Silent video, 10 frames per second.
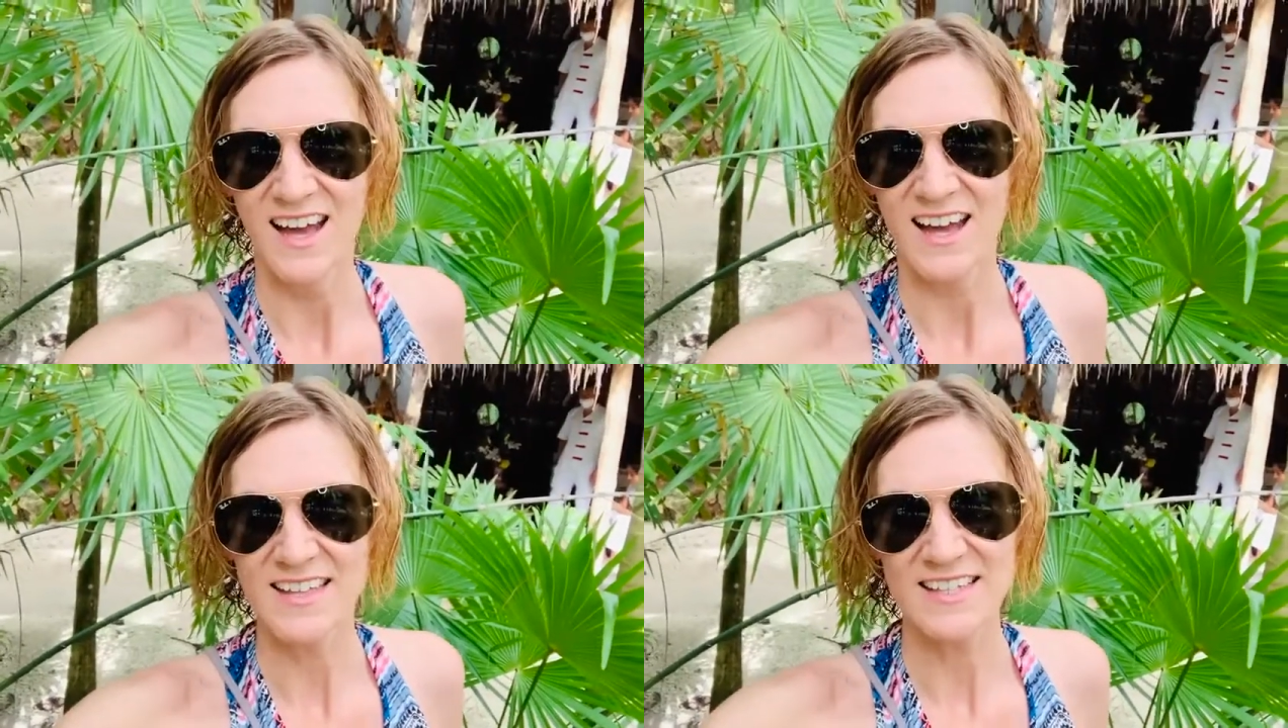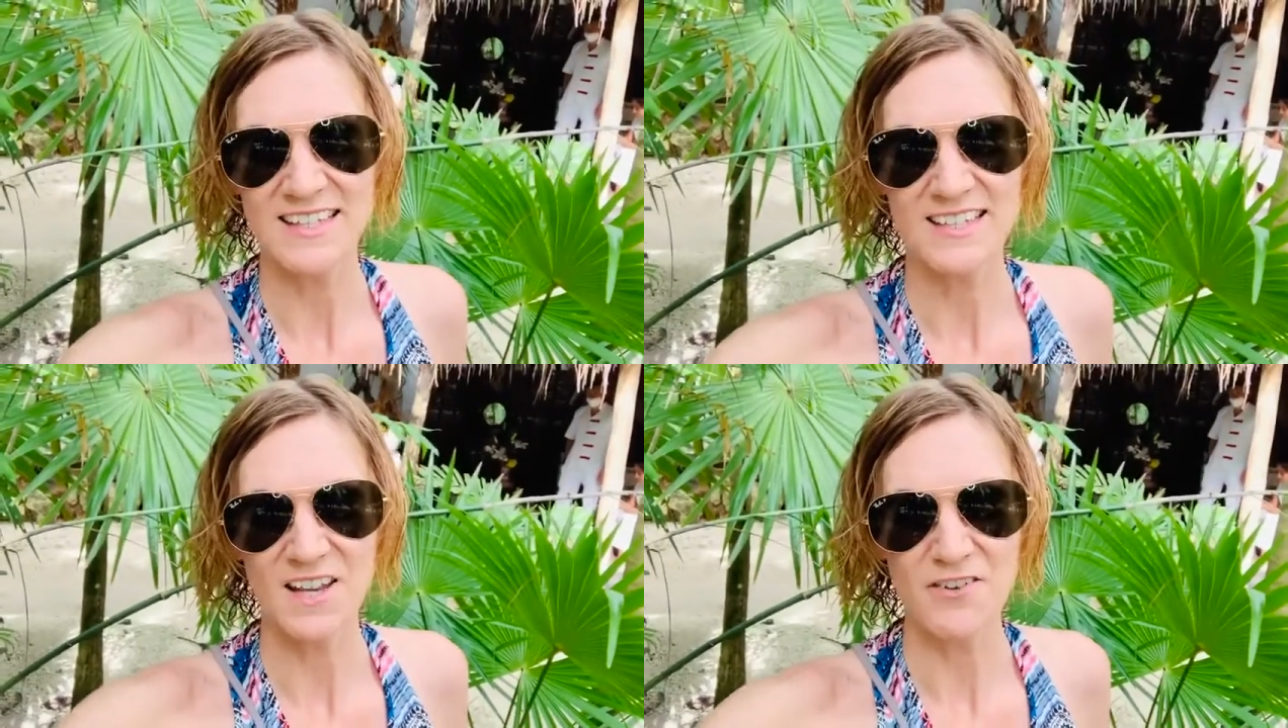Hi, this
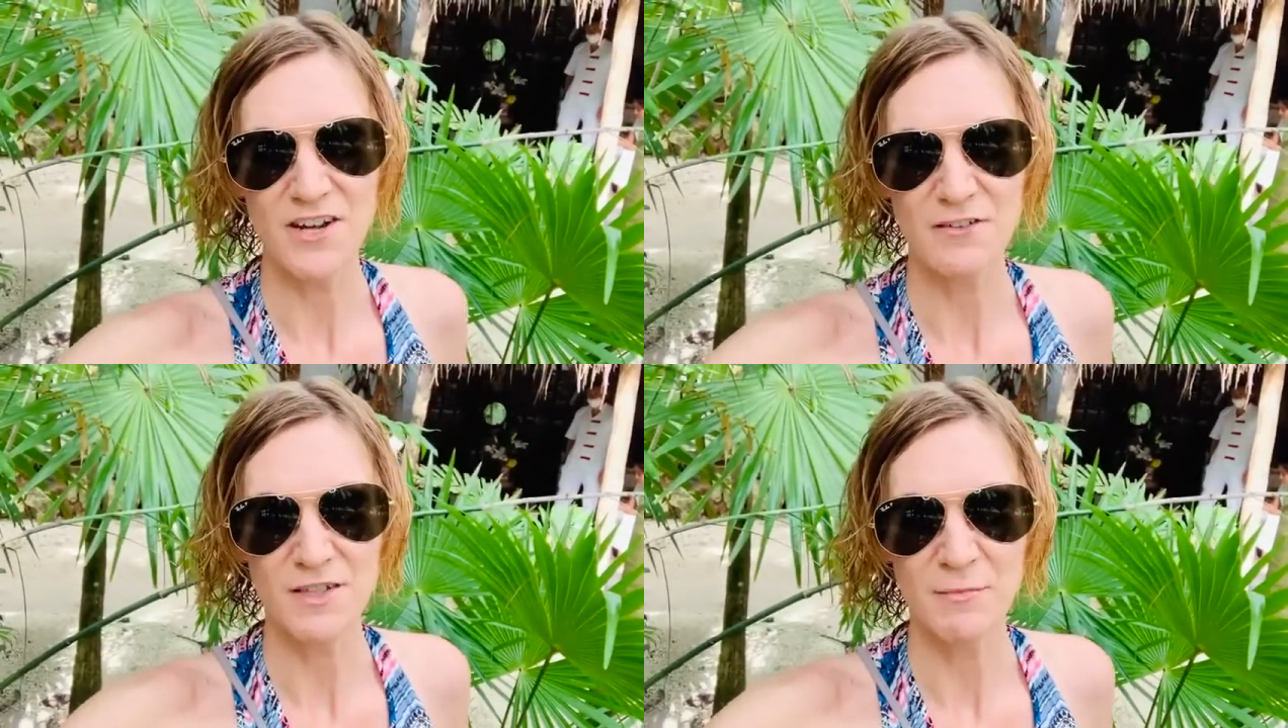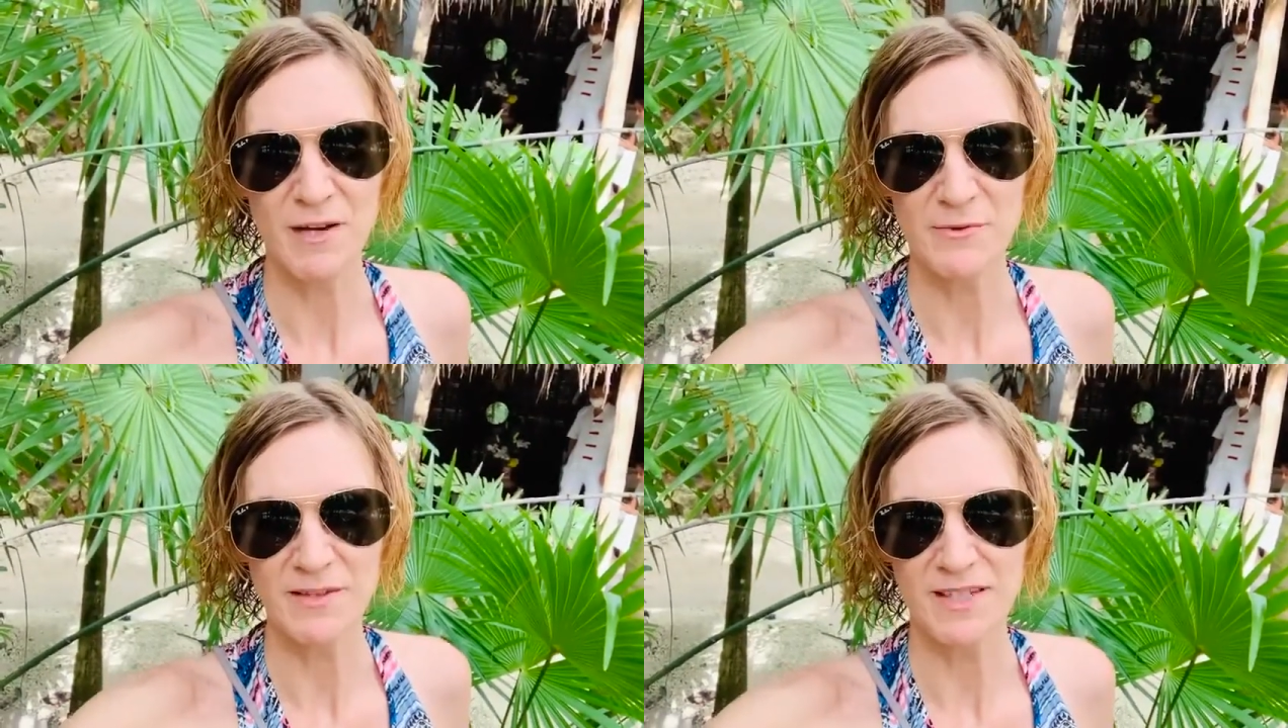is Sara of
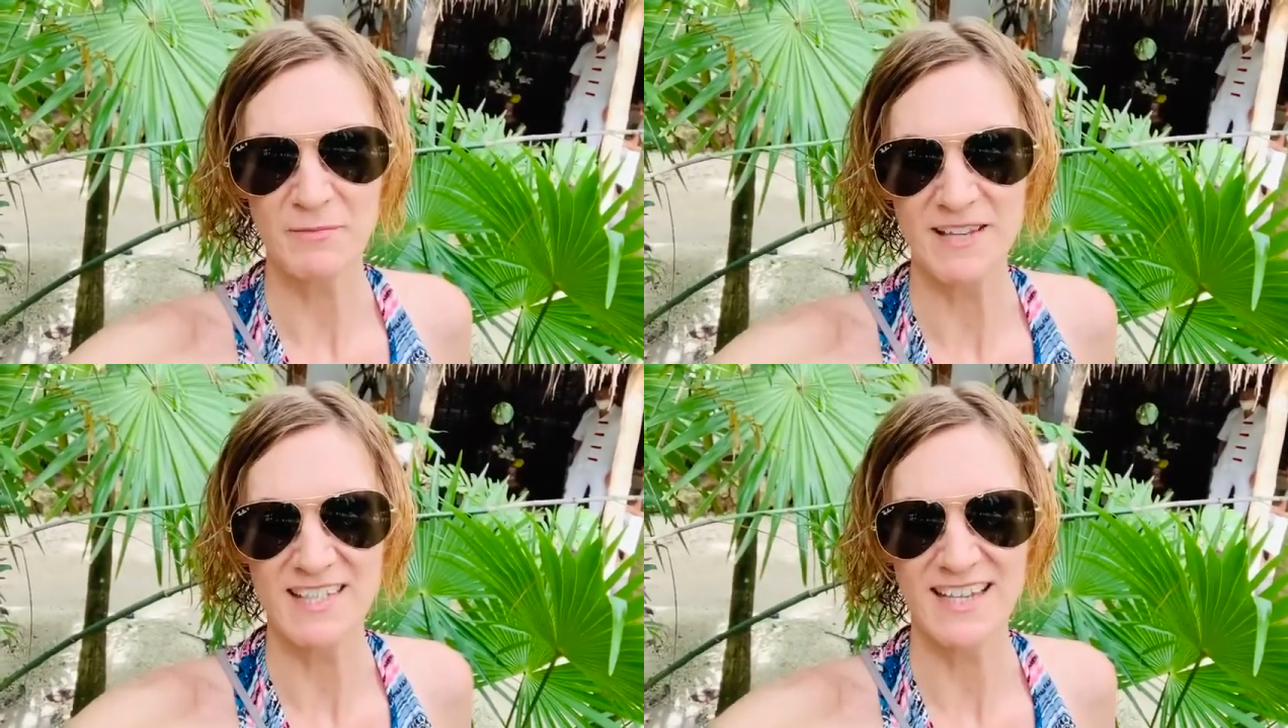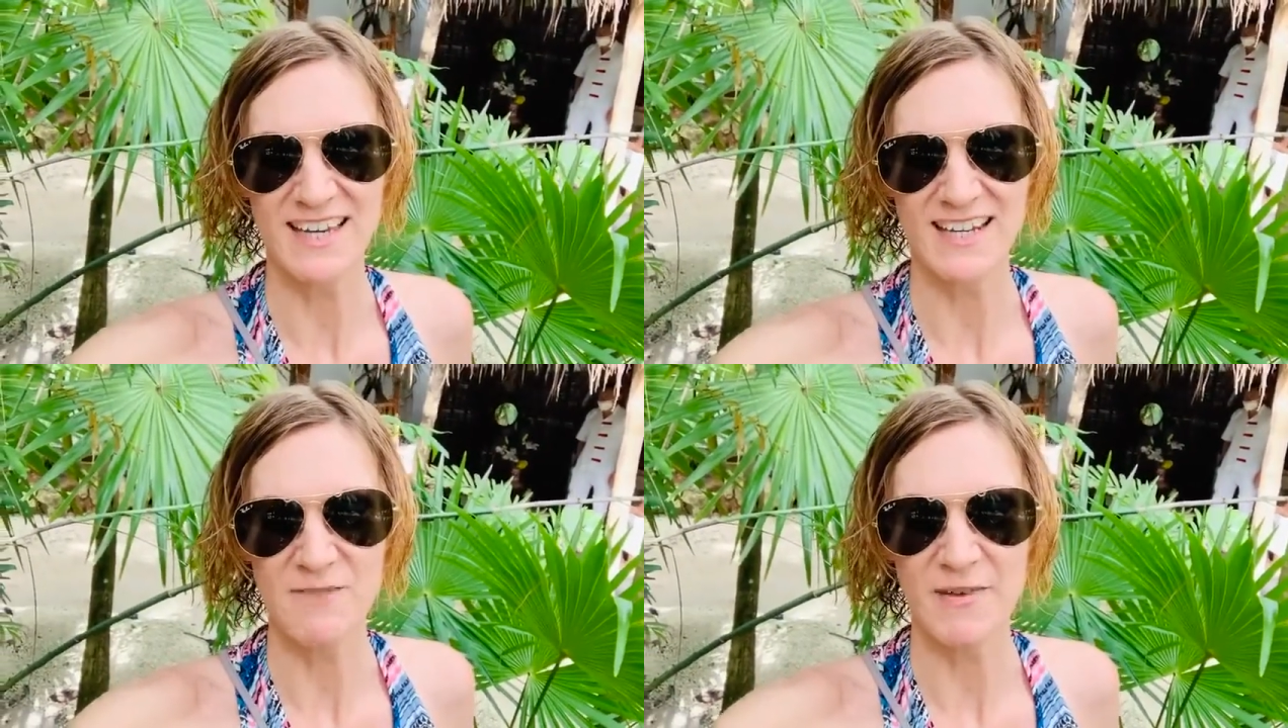Spa Wellness
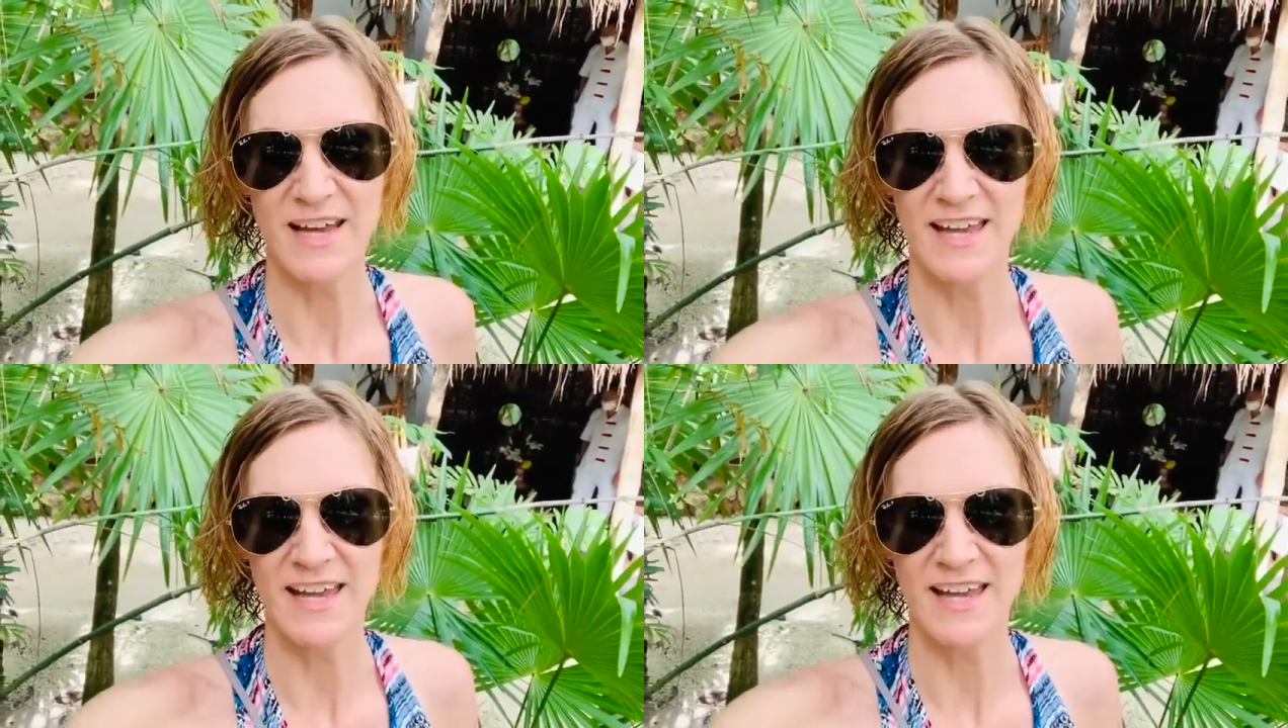Mexicaribe,